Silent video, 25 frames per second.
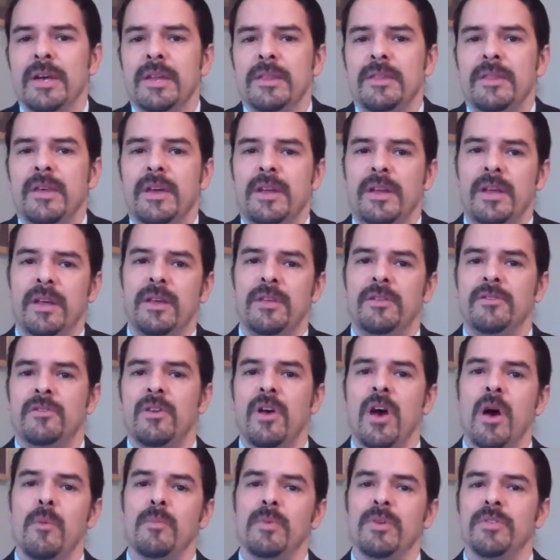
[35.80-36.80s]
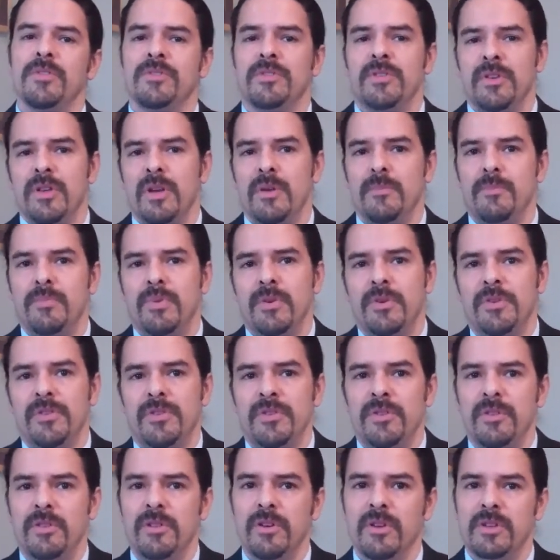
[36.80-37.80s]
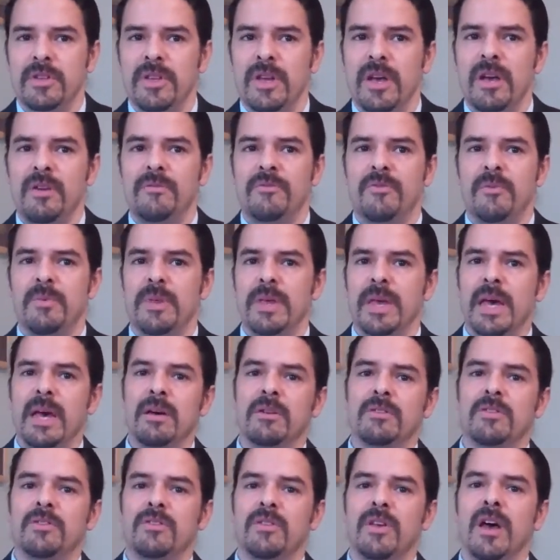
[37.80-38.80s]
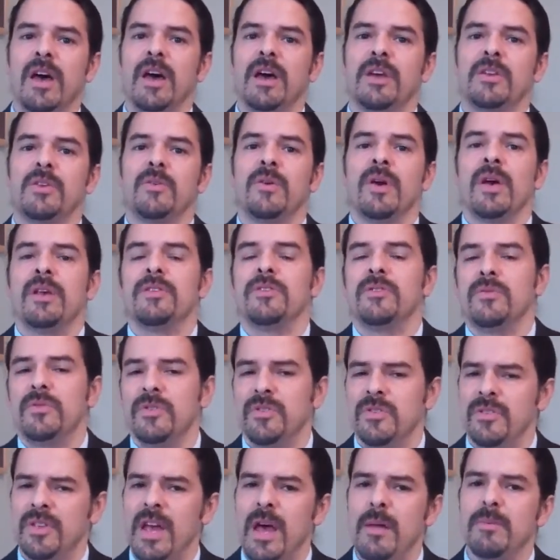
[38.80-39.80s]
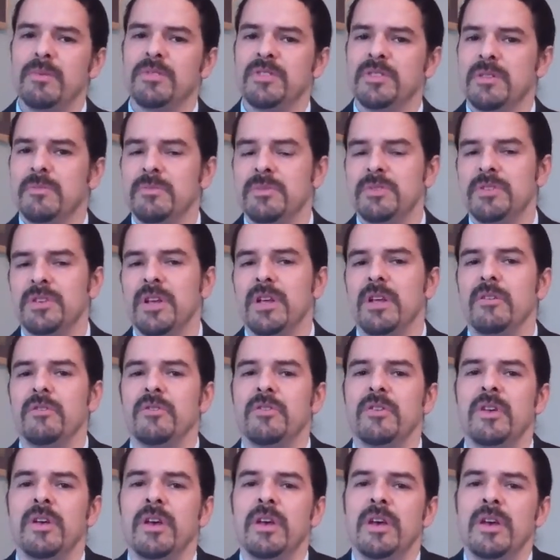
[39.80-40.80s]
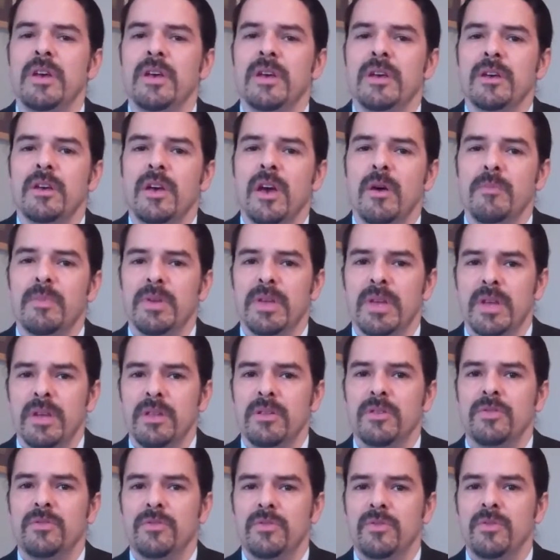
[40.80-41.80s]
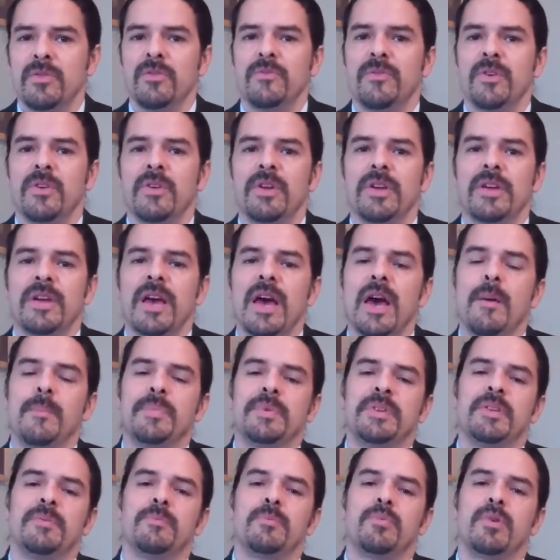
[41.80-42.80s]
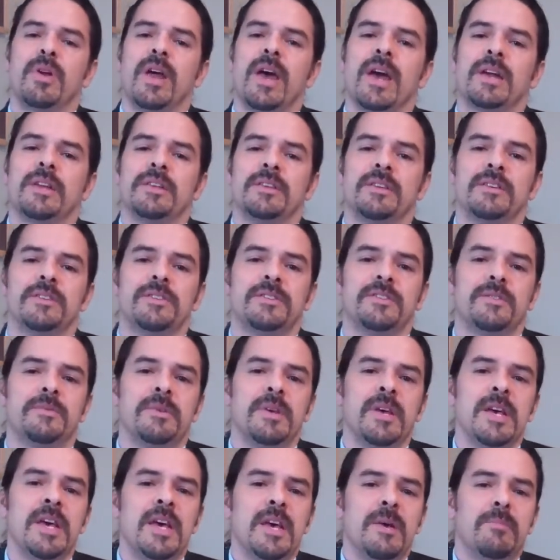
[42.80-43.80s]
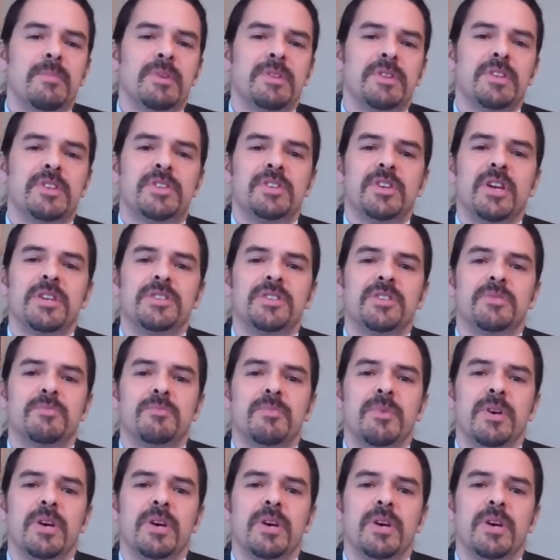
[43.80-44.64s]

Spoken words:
that as almost a person looked on from the outside who has to establish themselves coming in through a very competent practice. But the judge is